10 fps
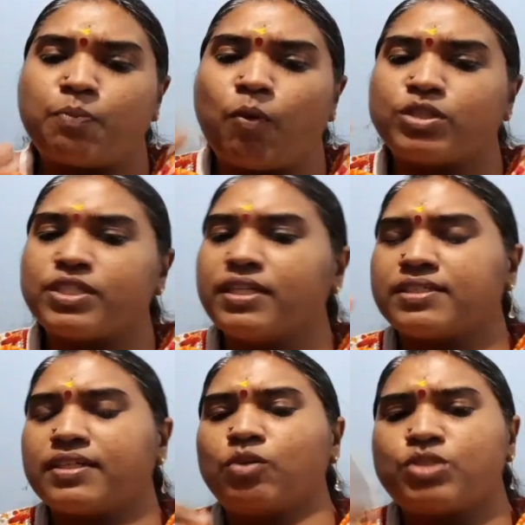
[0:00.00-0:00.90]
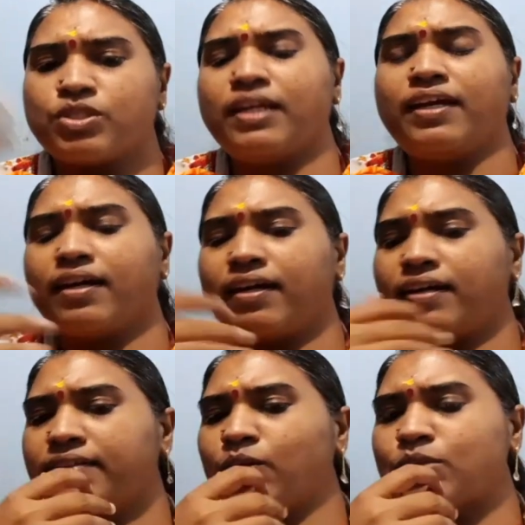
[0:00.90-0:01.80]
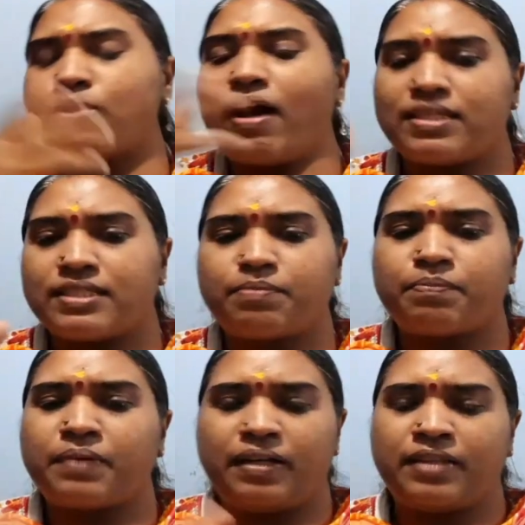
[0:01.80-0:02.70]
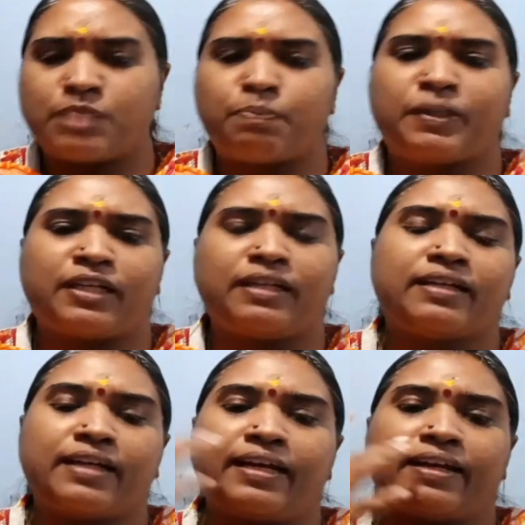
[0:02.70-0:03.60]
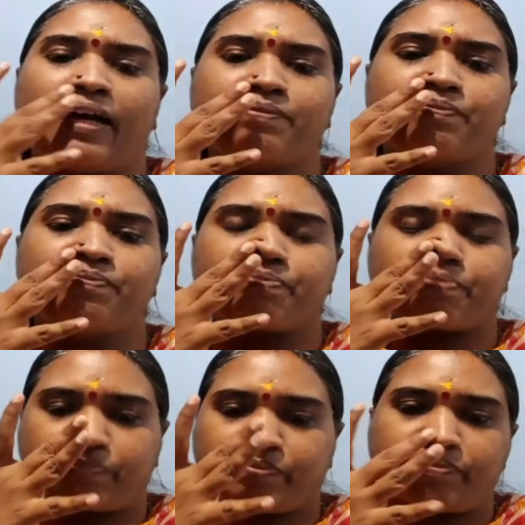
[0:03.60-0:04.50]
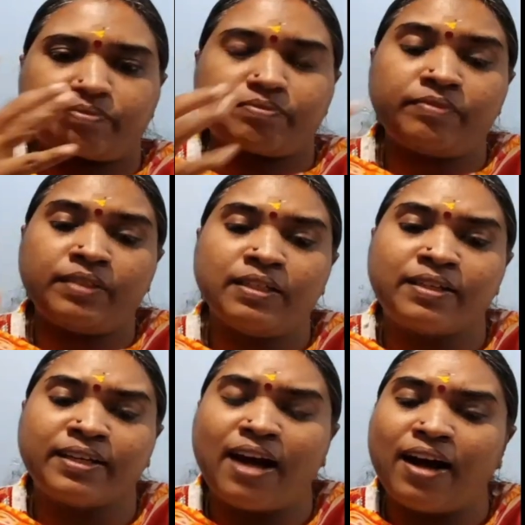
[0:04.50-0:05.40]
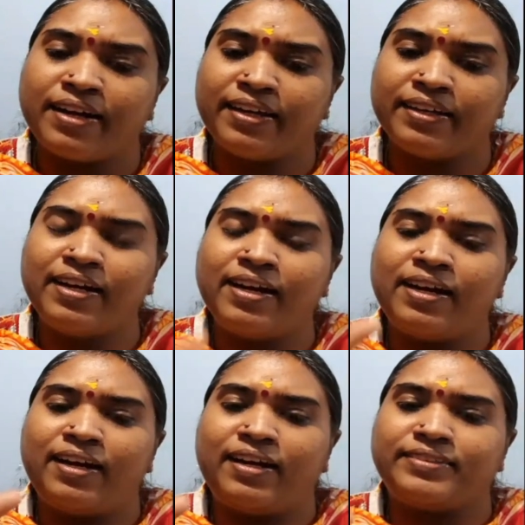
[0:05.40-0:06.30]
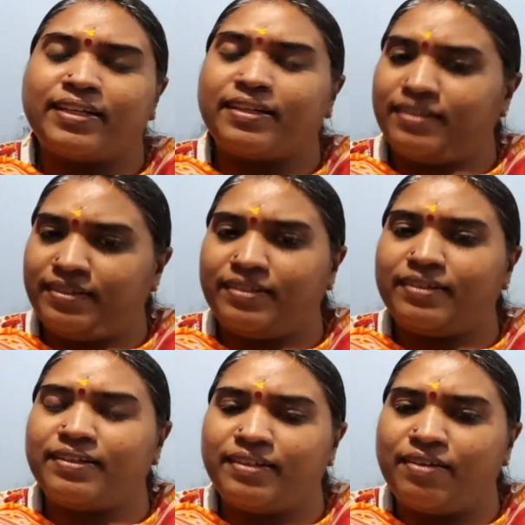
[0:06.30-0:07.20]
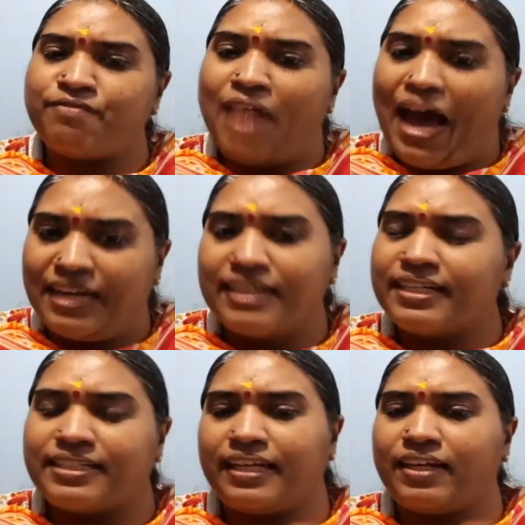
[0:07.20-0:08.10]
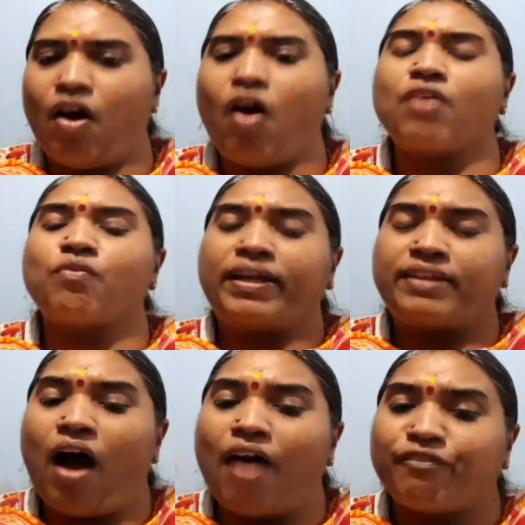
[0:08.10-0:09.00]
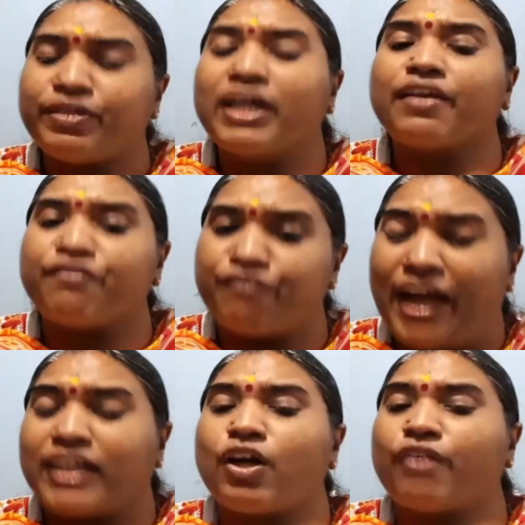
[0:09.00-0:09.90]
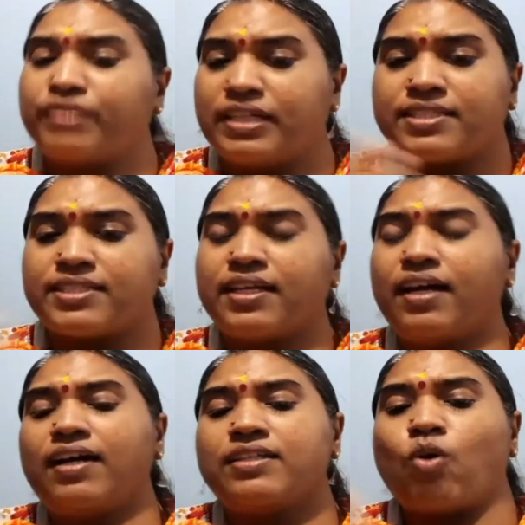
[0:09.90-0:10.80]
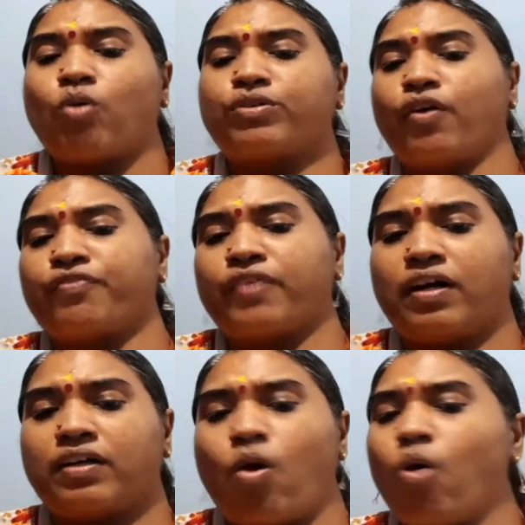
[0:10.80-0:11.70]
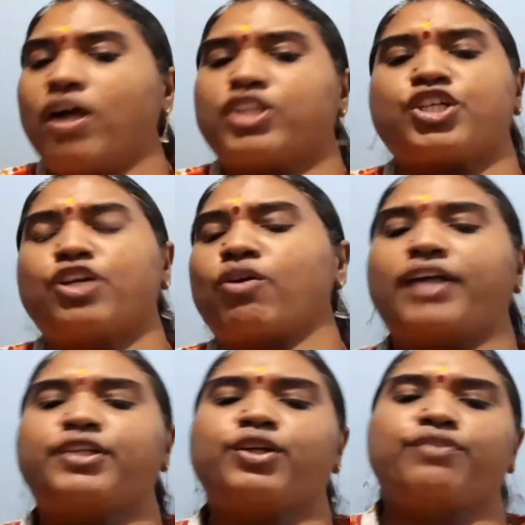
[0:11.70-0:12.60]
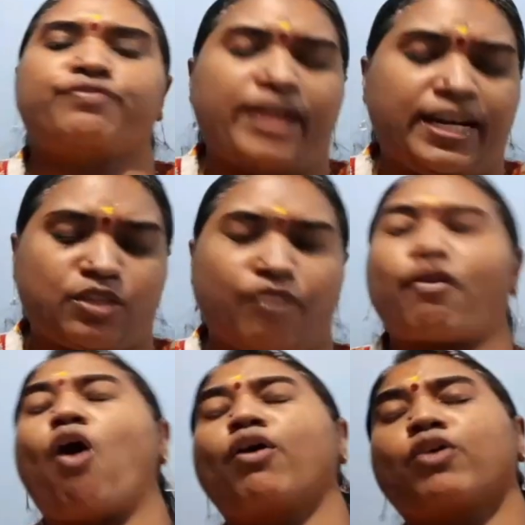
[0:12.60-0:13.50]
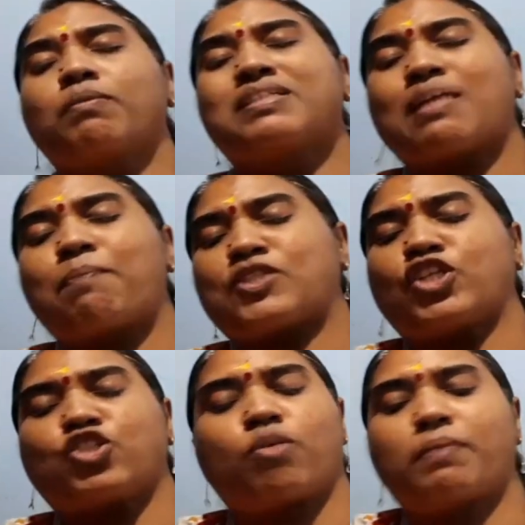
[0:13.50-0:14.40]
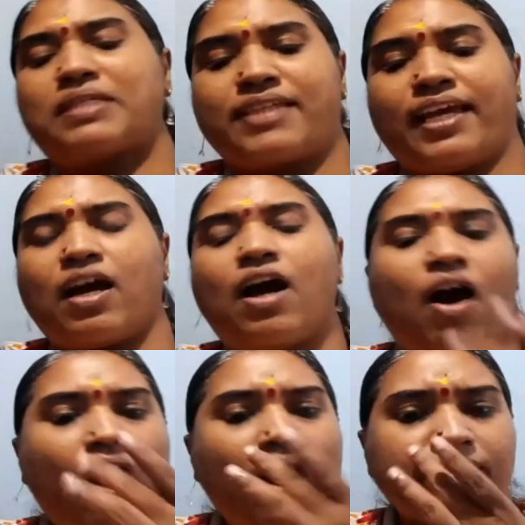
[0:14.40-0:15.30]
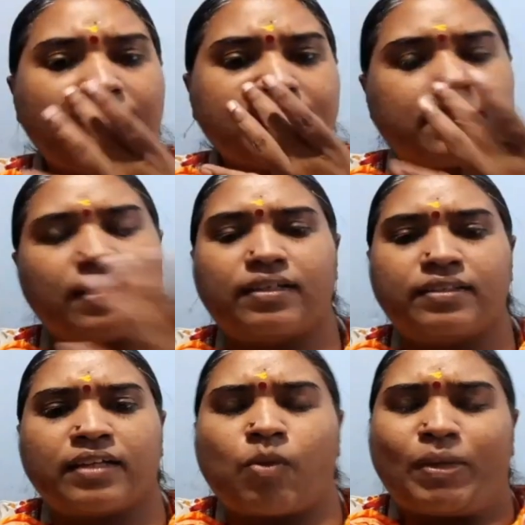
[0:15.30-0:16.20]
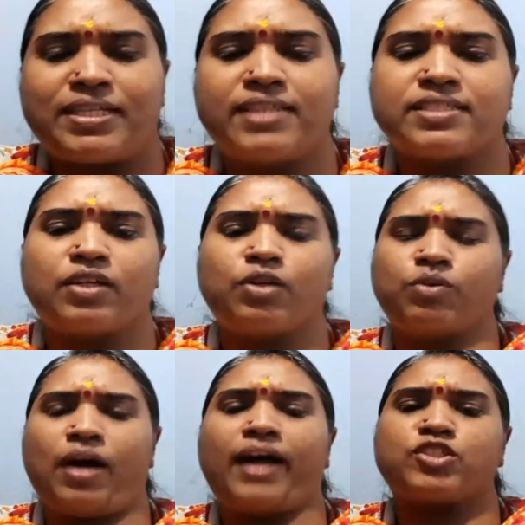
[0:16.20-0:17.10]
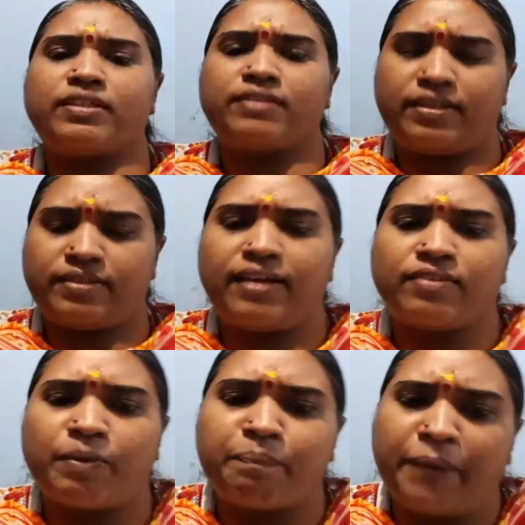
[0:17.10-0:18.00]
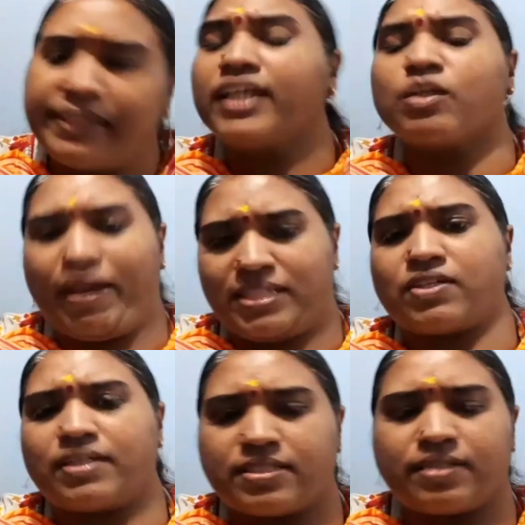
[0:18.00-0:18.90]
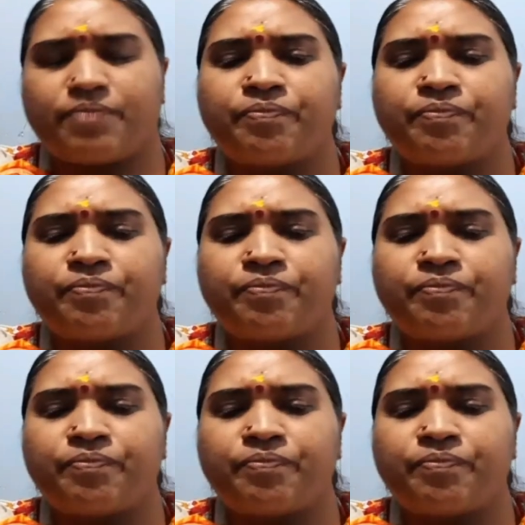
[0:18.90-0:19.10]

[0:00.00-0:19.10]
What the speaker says: portions usually they used to ask in this particular area regarding the validity or the after effect of this sort of coercion or anti-influence or fraud or misrepresentation or mistake. All these the questions you actually they're repeated questions.